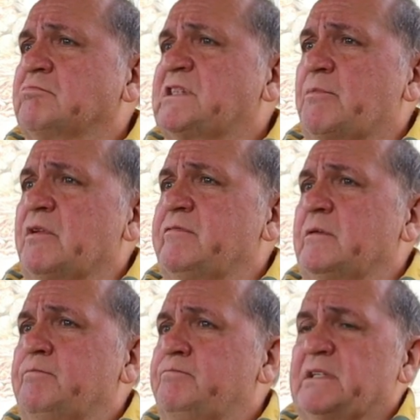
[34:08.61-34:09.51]
A couple
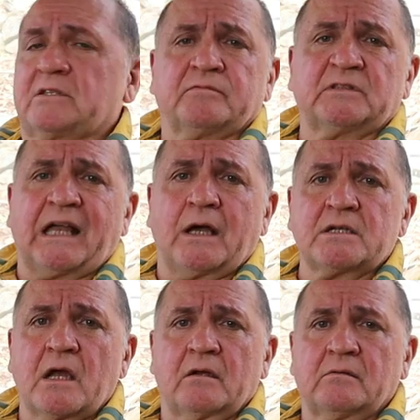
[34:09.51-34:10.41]
of bits of
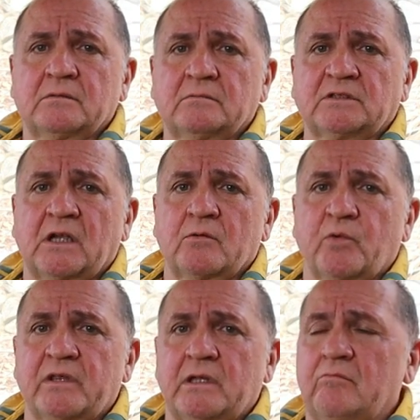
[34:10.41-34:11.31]
sourdough to go
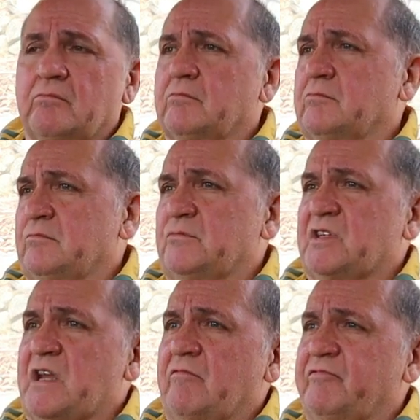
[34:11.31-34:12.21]
with it was
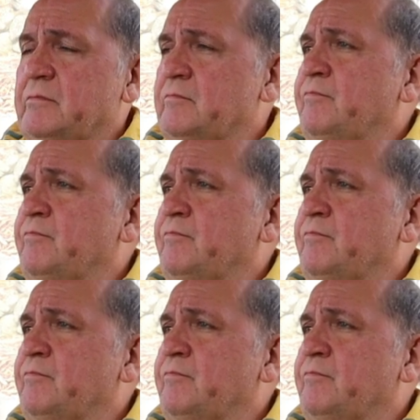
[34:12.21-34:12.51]
enough.